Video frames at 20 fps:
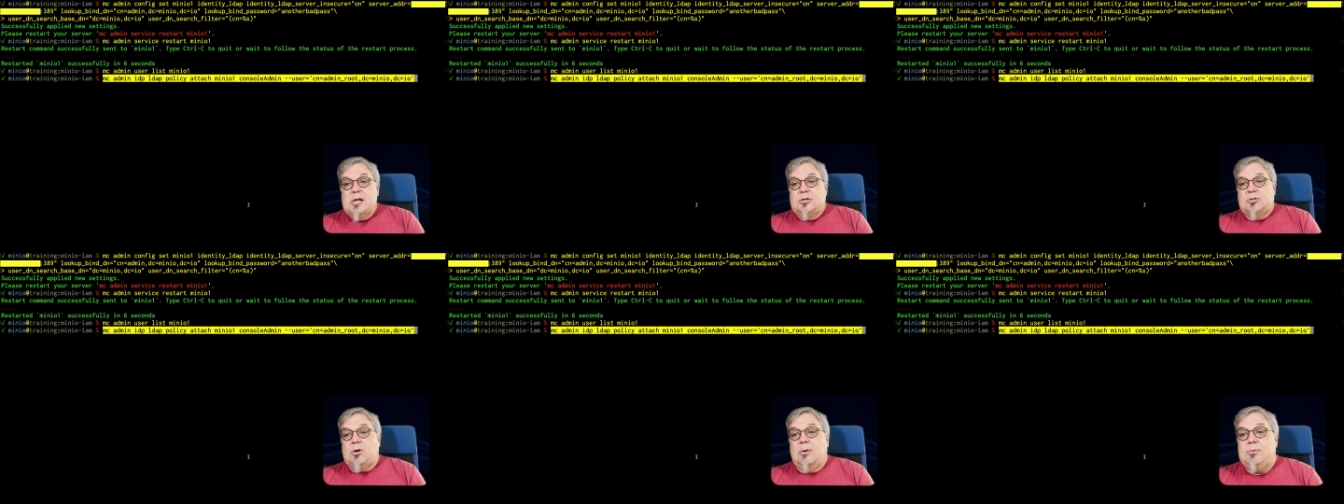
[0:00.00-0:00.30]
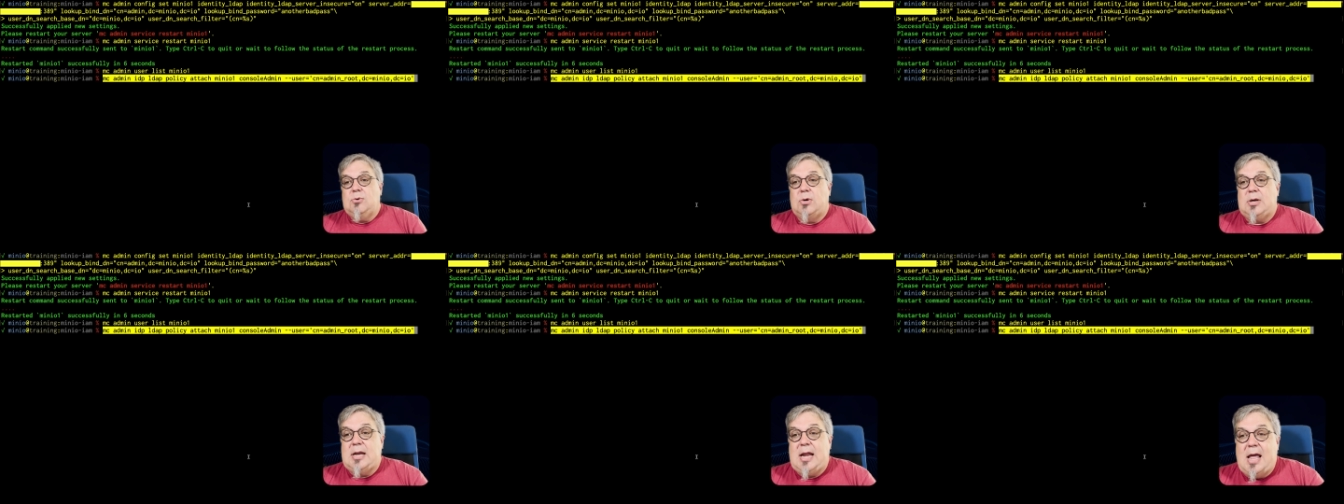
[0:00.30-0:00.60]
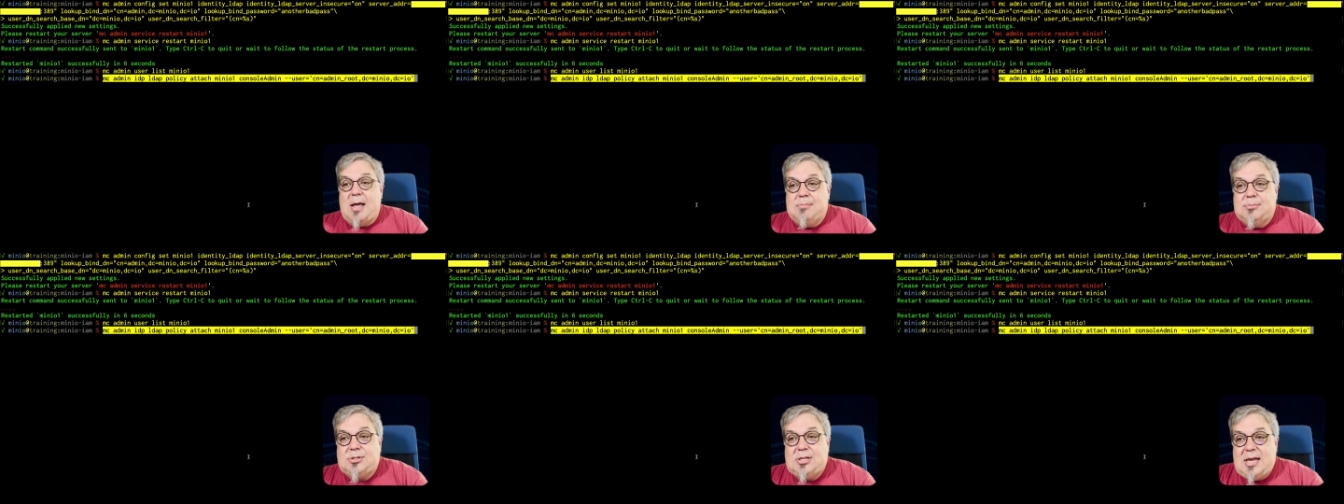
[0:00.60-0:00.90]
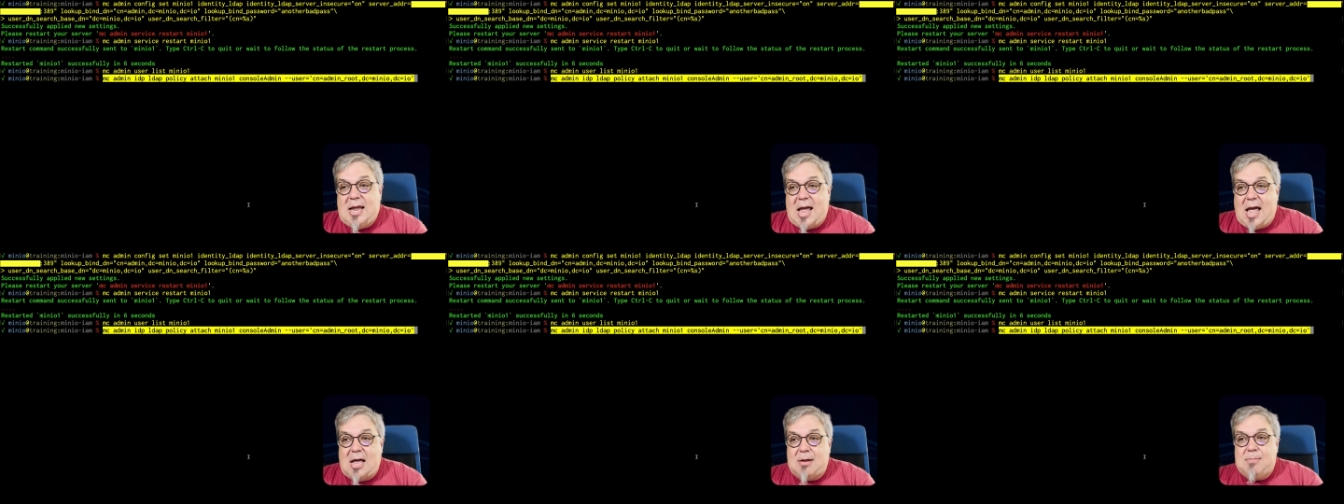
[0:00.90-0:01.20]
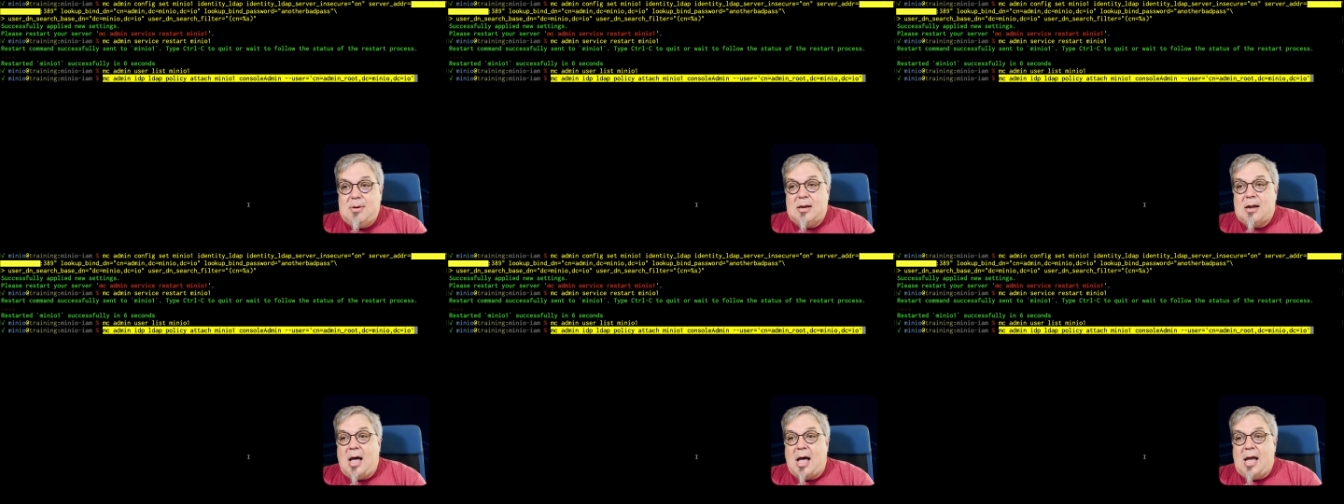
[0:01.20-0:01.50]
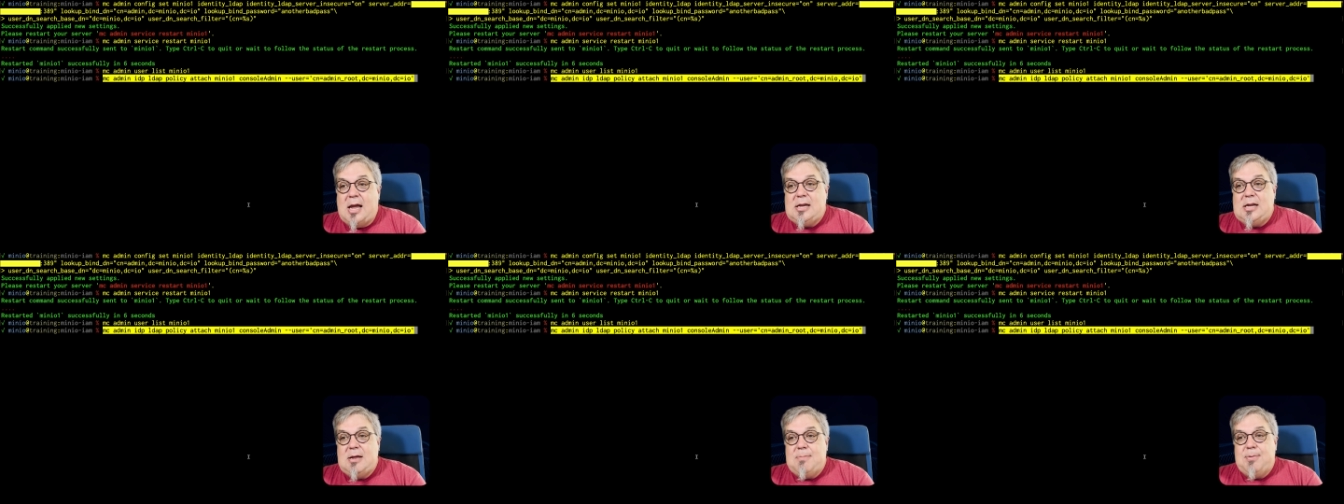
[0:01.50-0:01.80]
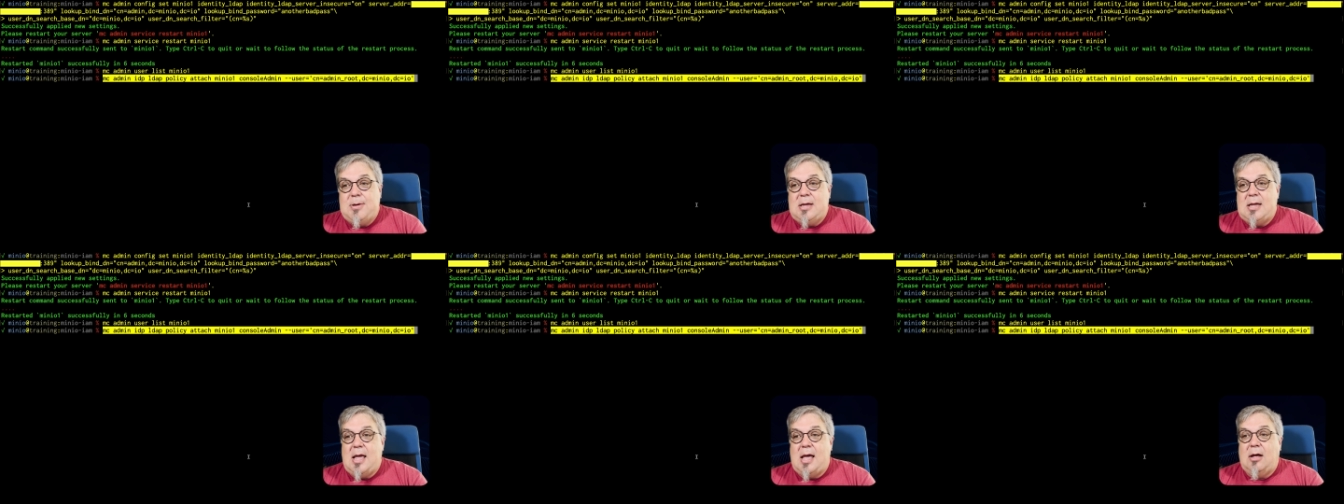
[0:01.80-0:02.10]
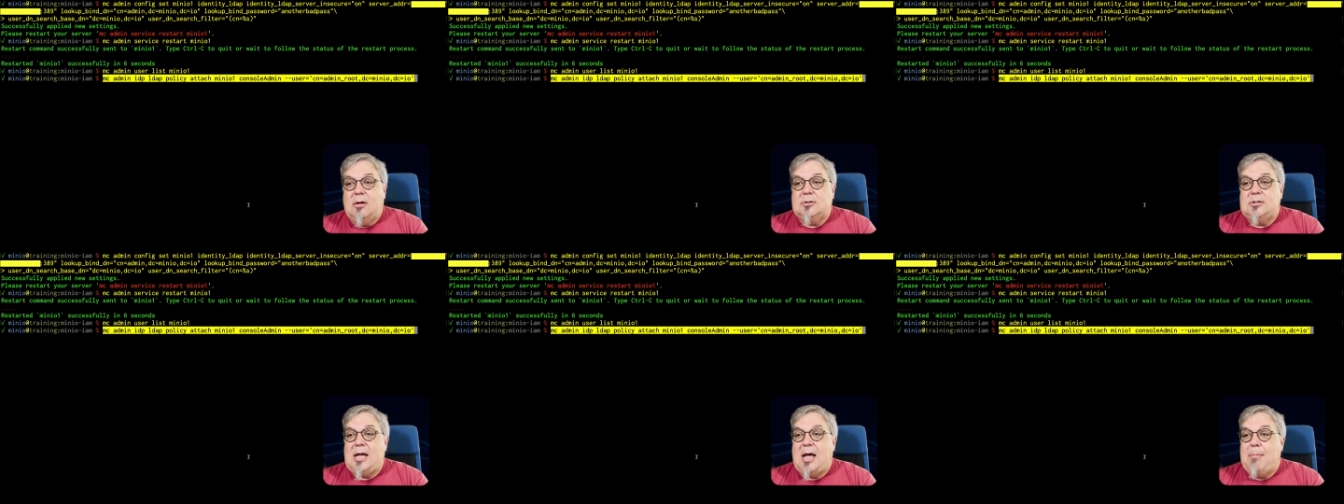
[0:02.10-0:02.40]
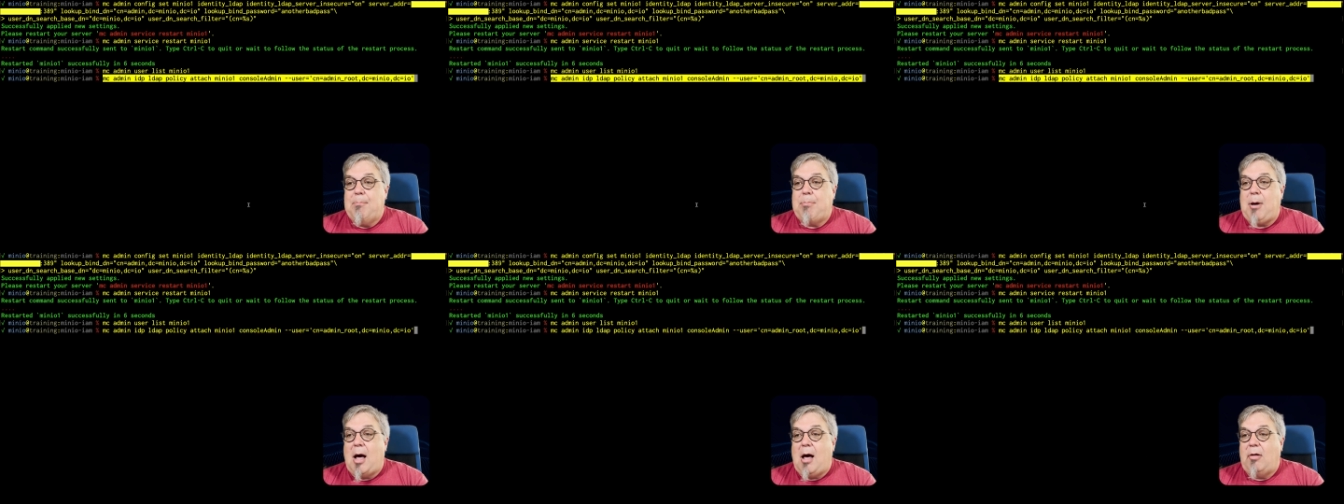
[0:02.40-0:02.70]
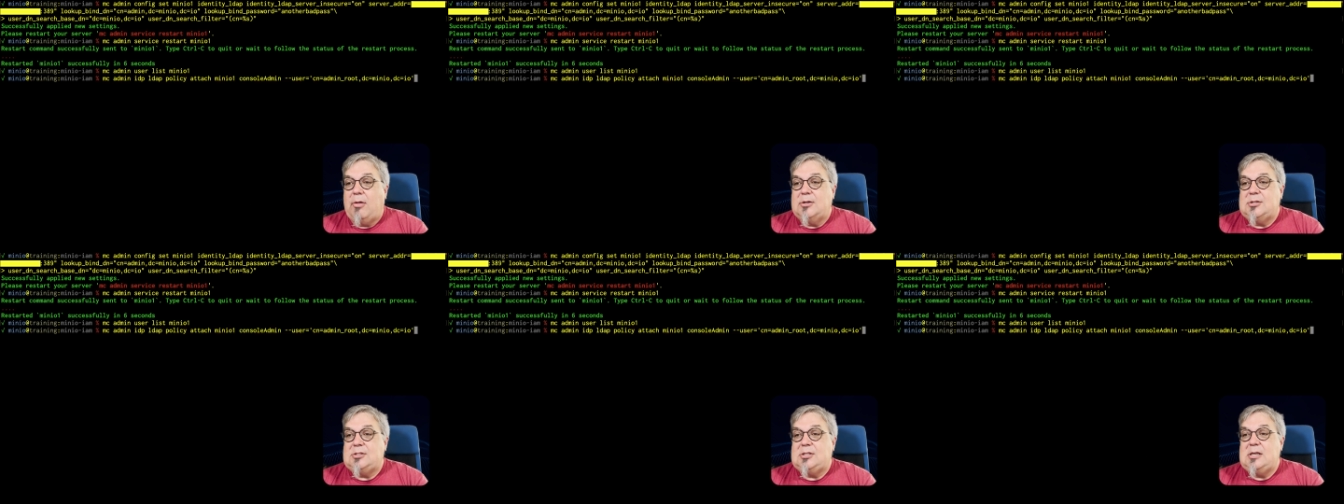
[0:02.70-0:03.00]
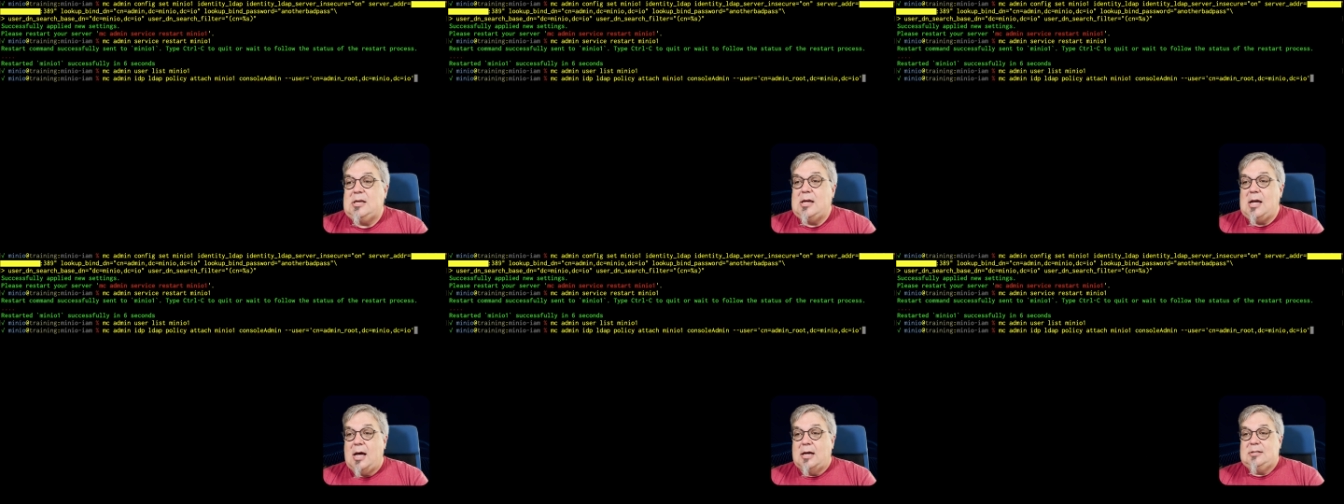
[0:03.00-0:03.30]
So I'm doing an MC admin IDP LDAP policy